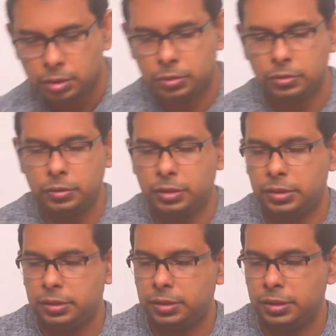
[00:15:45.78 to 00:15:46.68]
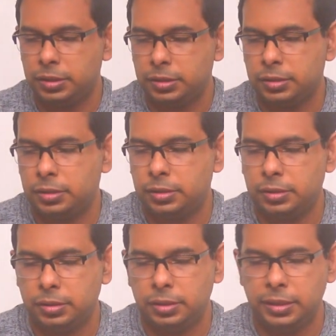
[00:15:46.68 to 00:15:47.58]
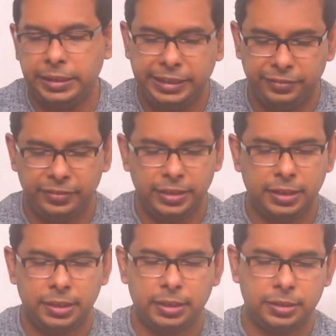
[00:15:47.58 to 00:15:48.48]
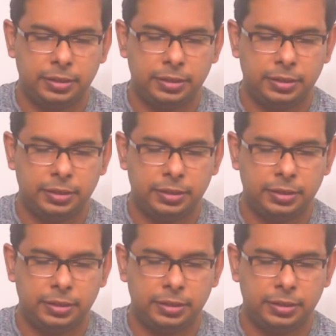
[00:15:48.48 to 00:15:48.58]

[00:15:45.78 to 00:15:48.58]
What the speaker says: So this is the DVR,